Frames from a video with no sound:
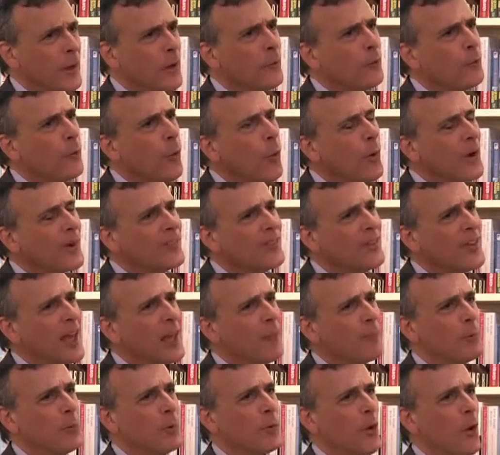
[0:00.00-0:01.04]
For
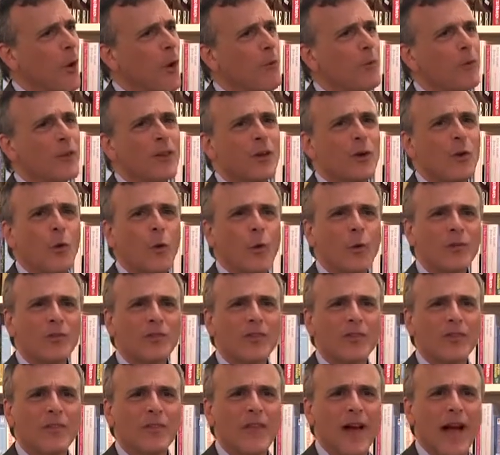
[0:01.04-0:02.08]
example, over the course
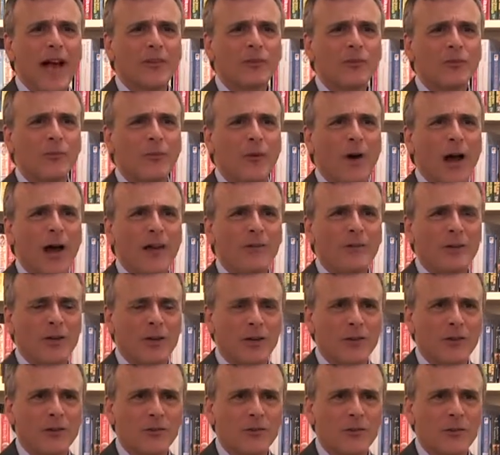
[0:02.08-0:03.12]
of the last 5
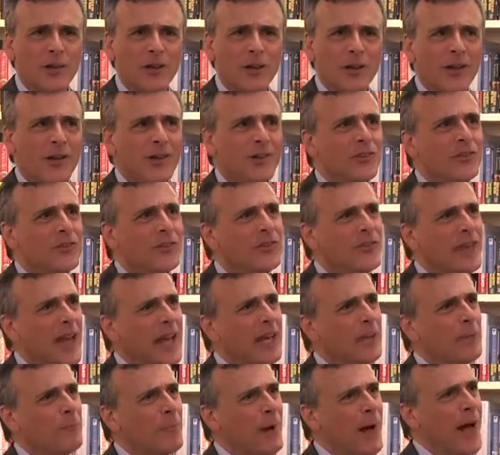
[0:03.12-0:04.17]
years,
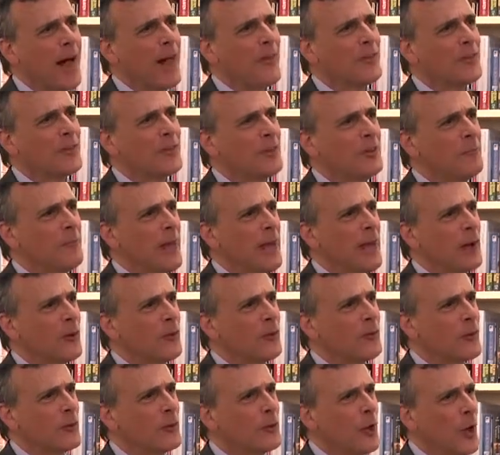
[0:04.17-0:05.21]
state
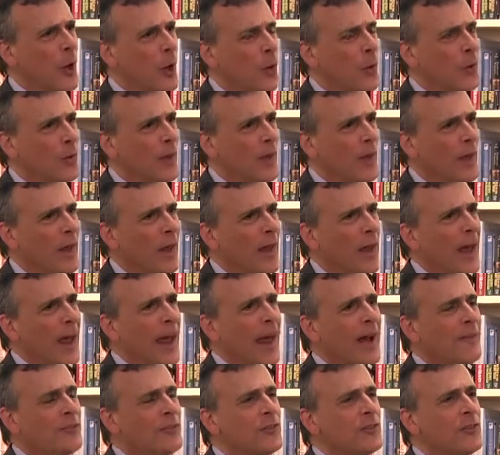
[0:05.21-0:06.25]
policymakers alone
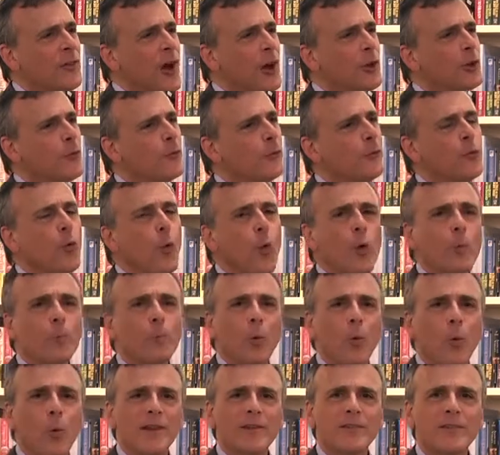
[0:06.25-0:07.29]
have sucked
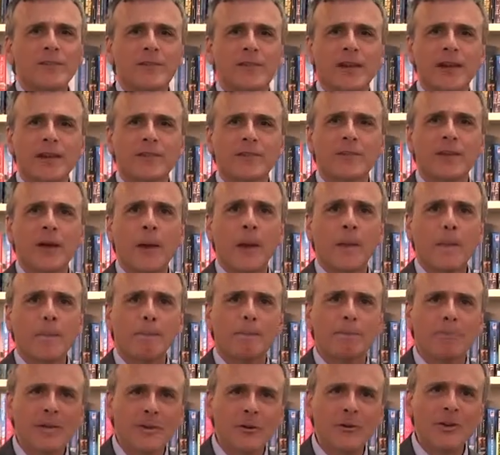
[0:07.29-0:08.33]
$4.6
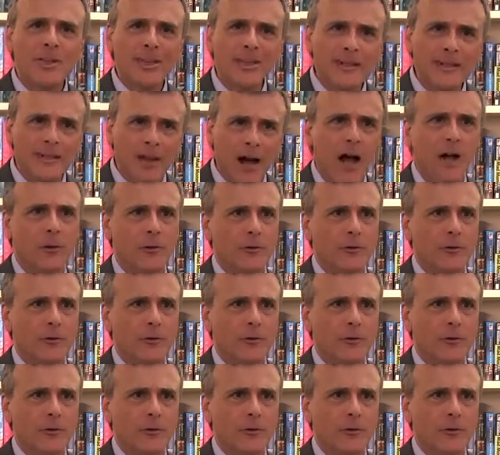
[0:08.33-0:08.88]
billion